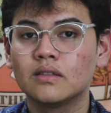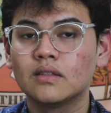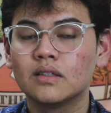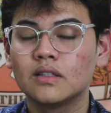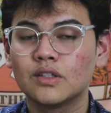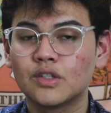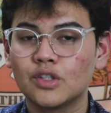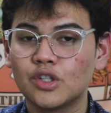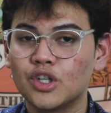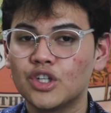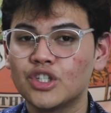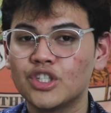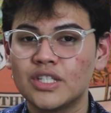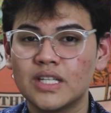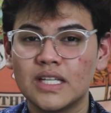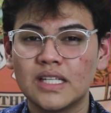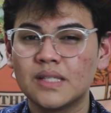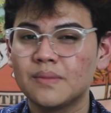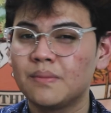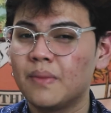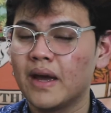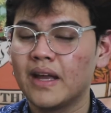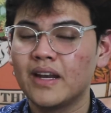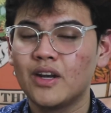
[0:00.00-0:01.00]
search its
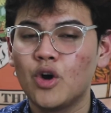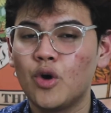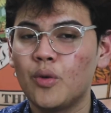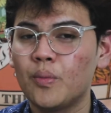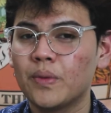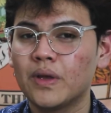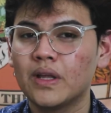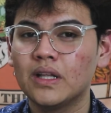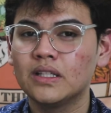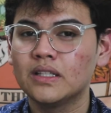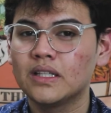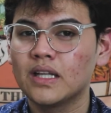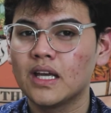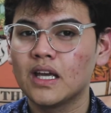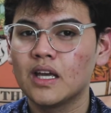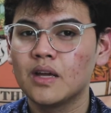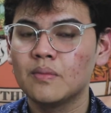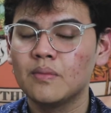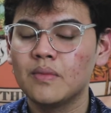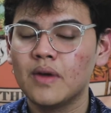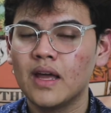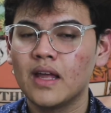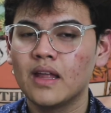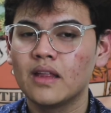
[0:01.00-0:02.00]
binomial
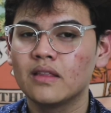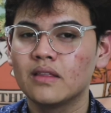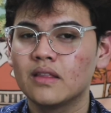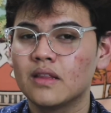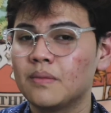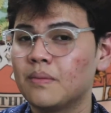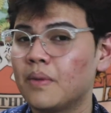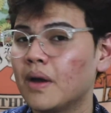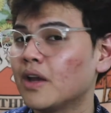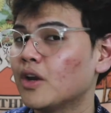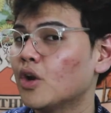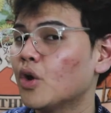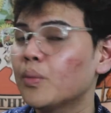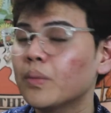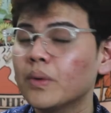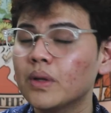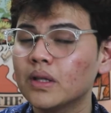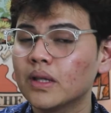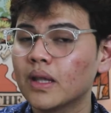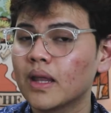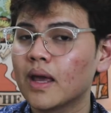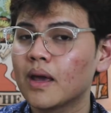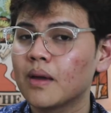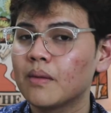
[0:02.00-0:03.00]
name, and the
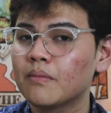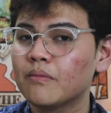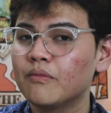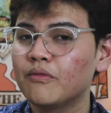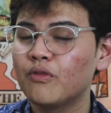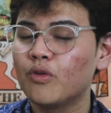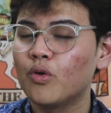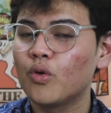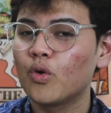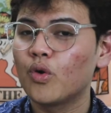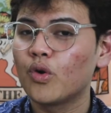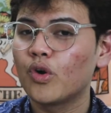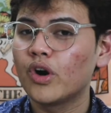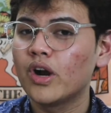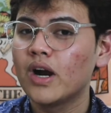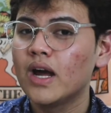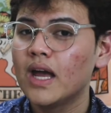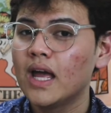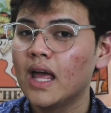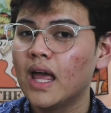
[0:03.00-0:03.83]
binomial name for